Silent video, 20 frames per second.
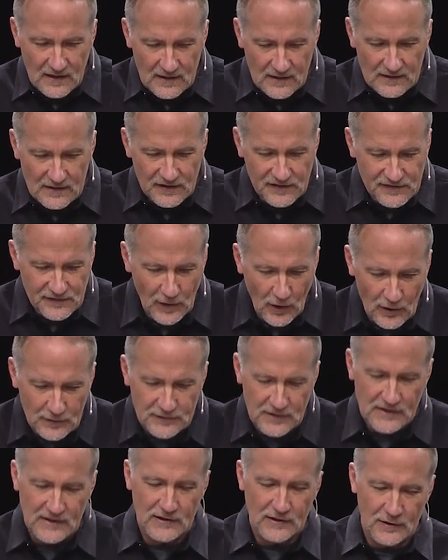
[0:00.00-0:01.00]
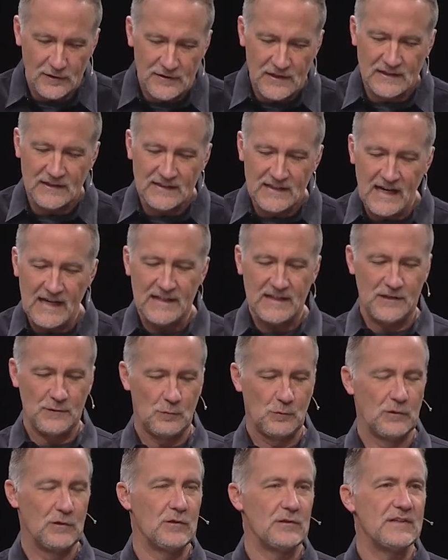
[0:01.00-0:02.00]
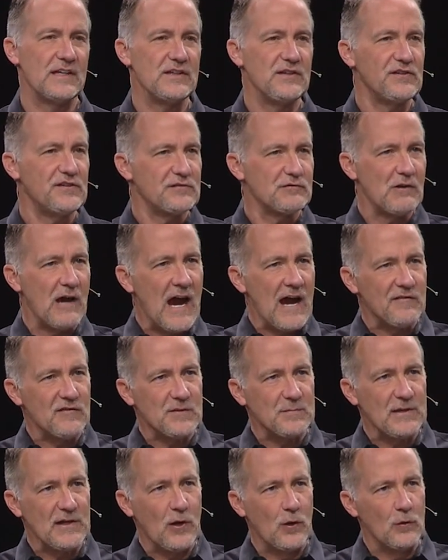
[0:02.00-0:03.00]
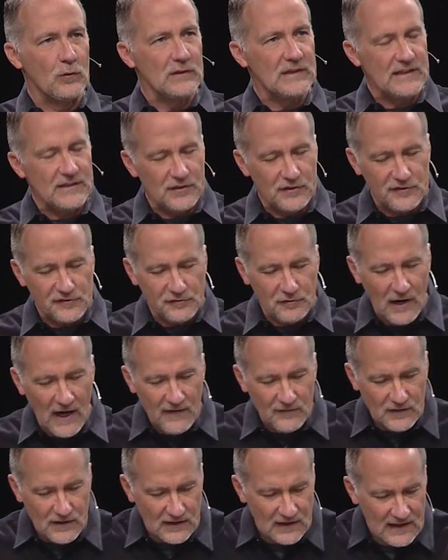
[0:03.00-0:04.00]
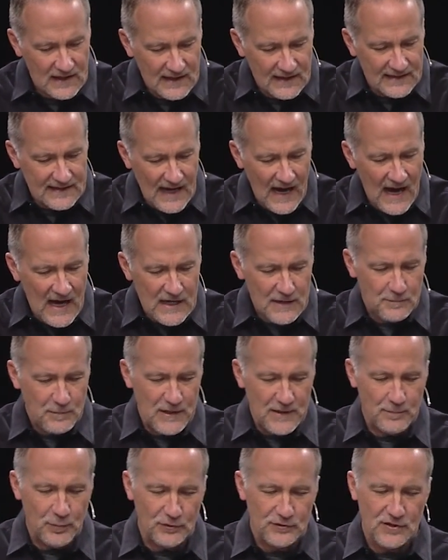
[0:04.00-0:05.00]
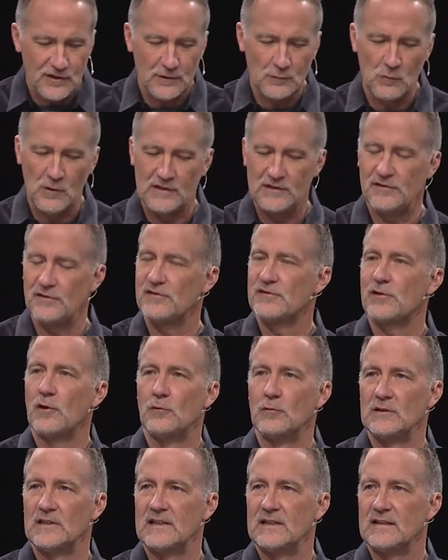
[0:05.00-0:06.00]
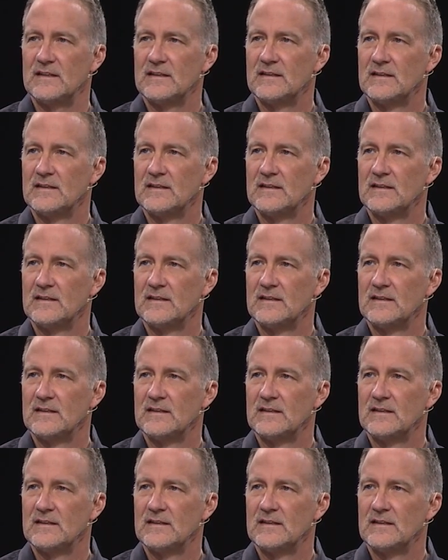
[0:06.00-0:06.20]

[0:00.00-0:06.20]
uh, the salt of the earth and the light of the world, that you strive to be holy and you strive to guide people to the one who is holy.